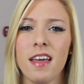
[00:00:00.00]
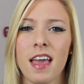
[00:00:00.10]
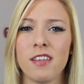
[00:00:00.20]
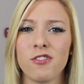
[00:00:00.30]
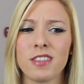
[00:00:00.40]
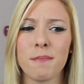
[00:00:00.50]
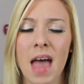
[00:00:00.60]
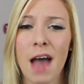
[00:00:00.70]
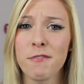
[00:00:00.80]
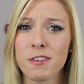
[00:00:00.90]
and just
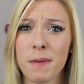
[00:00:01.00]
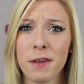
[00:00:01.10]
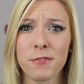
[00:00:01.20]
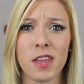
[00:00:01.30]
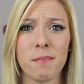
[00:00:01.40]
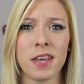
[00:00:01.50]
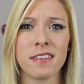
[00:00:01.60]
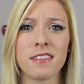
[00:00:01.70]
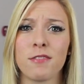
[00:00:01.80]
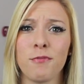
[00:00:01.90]
have respect for them,
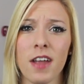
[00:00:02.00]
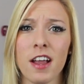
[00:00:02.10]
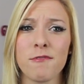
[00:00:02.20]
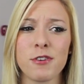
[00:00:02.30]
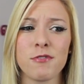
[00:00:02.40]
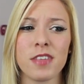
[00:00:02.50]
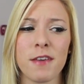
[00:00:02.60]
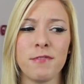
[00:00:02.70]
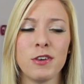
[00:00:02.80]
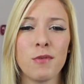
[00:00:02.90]
because it's very rude
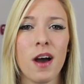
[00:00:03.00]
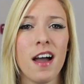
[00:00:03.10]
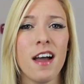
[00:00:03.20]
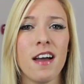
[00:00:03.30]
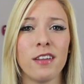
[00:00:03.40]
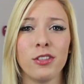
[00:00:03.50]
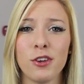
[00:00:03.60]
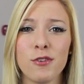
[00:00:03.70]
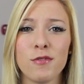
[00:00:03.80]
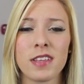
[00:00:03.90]
if you
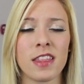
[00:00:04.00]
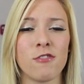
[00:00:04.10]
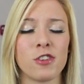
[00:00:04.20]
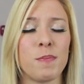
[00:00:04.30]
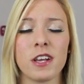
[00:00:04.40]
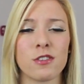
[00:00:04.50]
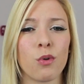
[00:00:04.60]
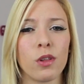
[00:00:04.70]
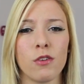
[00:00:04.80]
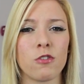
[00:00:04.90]
lose and they're just being a
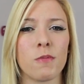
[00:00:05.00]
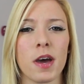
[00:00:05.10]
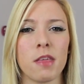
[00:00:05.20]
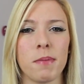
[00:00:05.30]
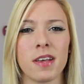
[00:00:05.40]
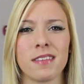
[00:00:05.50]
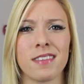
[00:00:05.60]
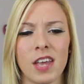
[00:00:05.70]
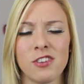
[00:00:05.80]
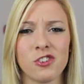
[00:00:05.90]
sore loser about it, because
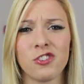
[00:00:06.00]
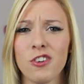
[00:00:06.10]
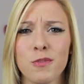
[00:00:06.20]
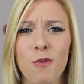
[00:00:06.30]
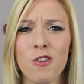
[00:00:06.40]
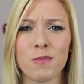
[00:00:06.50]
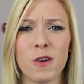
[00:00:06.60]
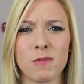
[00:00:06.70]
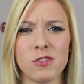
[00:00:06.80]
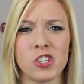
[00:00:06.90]
it just shows poor
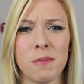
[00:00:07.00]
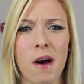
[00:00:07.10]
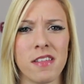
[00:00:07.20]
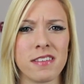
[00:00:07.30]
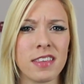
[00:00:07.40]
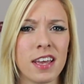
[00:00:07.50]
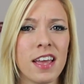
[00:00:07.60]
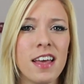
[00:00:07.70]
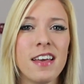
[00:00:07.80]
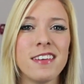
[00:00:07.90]
sportsmanship,
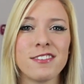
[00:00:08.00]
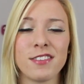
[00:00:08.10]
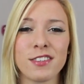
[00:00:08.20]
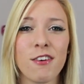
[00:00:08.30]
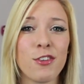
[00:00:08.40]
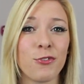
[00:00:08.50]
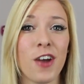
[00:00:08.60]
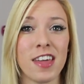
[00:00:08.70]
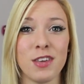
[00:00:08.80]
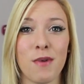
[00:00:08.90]
honestly. So this goes for
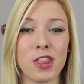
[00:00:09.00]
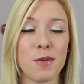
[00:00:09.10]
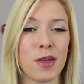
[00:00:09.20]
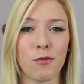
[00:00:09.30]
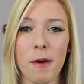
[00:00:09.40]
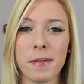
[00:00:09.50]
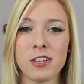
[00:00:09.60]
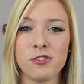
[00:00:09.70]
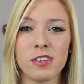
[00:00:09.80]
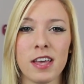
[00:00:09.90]
anyone. No matter what
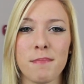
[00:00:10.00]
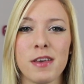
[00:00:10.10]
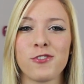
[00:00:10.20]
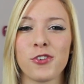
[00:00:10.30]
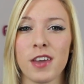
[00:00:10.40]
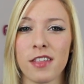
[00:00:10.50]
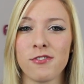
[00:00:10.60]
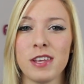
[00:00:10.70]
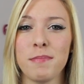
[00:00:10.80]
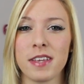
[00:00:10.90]
place you get, make sure the other
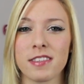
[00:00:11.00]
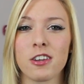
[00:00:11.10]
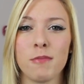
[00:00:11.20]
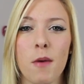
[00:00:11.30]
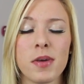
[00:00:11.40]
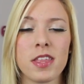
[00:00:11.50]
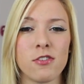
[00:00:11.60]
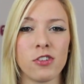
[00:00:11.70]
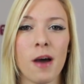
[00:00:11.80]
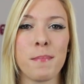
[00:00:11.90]
team gets their moment and
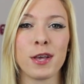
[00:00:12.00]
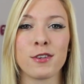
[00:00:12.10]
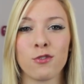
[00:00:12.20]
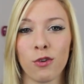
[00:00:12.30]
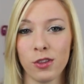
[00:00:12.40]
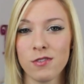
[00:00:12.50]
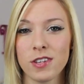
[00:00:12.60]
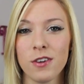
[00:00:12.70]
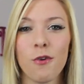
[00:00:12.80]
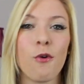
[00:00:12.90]
you're not being a sore
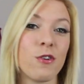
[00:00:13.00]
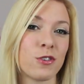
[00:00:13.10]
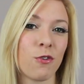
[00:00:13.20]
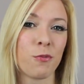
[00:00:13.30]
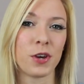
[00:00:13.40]
loser or sore